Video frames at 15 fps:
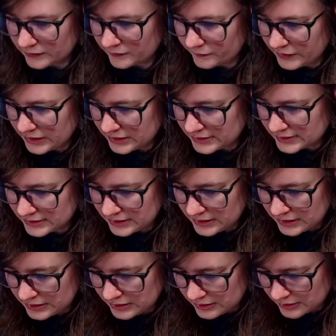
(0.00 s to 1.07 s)

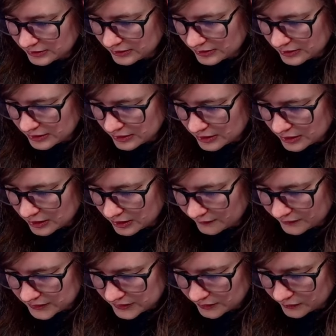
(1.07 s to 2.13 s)
Fantasy.
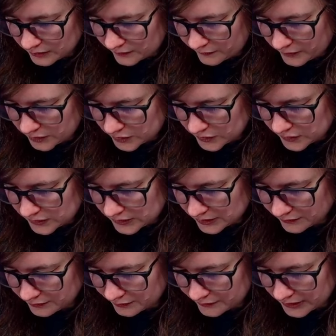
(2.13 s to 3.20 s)
Obviously, I want to finish the stuff
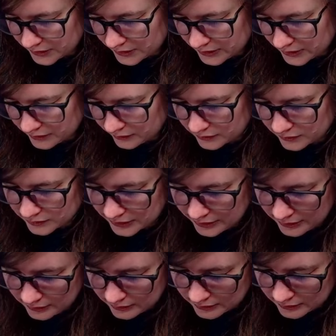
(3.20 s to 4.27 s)
we found in Elden Ring.